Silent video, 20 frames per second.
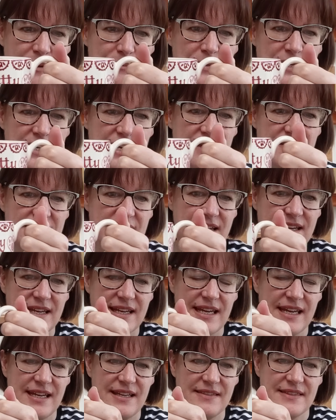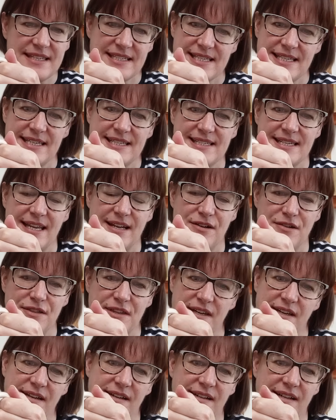But yeah, again, this is
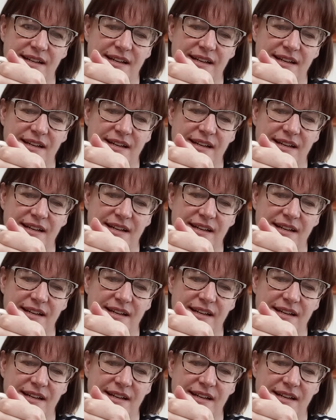another